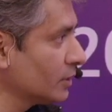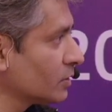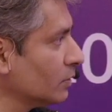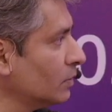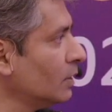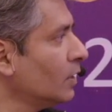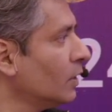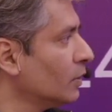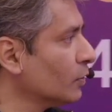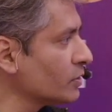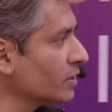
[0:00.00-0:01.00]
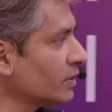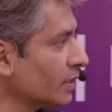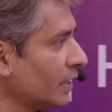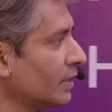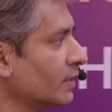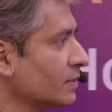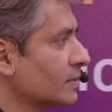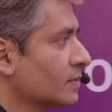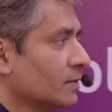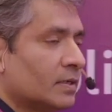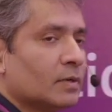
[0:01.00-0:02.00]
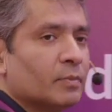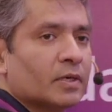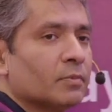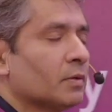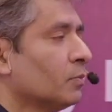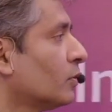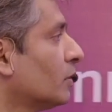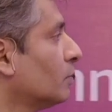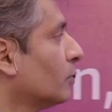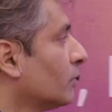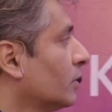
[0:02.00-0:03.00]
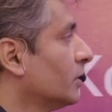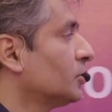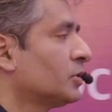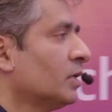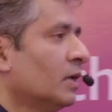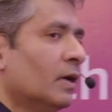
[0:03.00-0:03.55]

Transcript: So those are the areas that are becoming more and more niche.